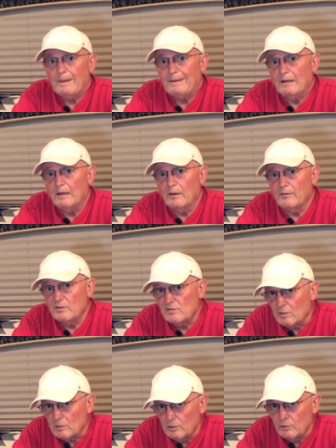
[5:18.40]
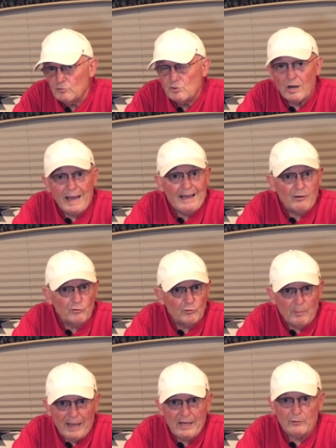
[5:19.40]
Now this includes your house
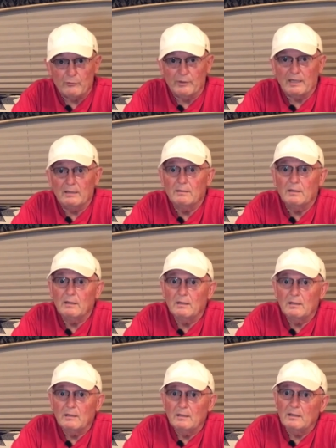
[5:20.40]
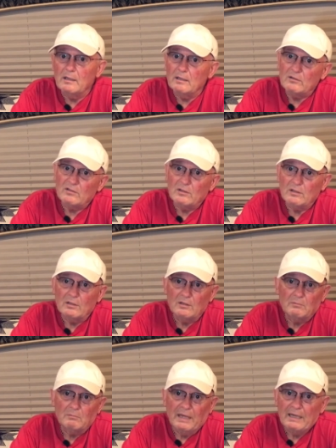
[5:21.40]
battery. It
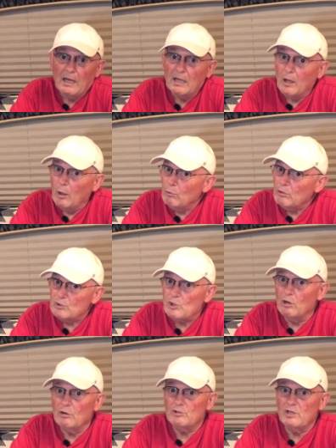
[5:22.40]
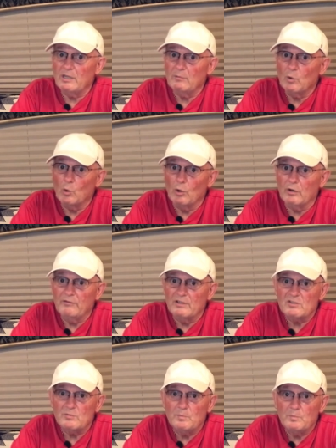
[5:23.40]
uh, may not hold a charge anymore if
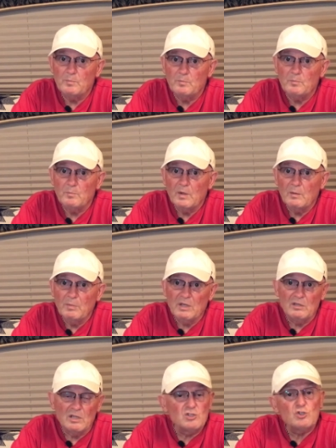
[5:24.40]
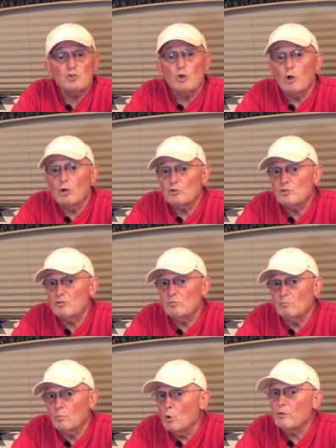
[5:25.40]
it's been discharged
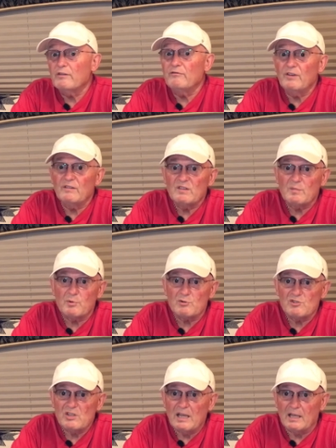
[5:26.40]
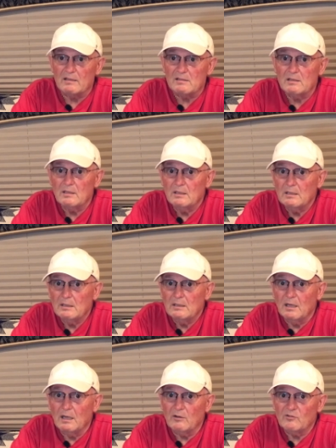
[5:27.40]
more than 50%.
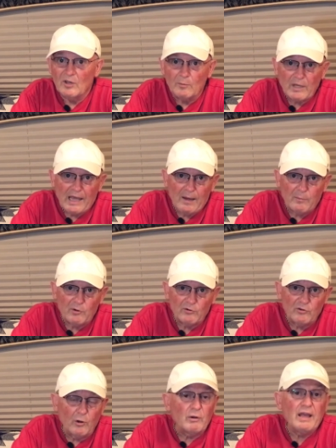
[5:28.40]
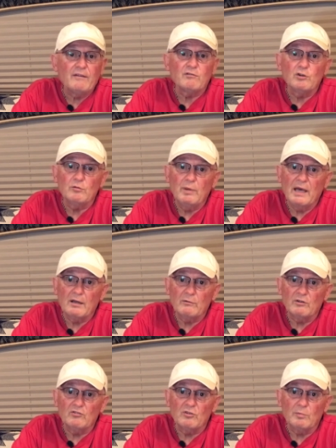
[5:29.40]
Now some campers don't have good
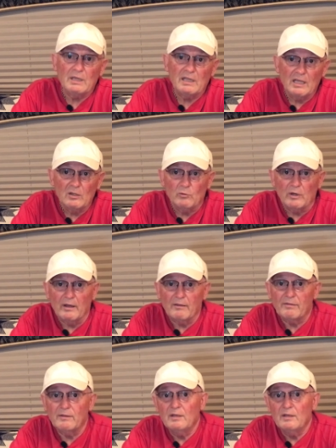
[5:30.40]
batteries to begin with.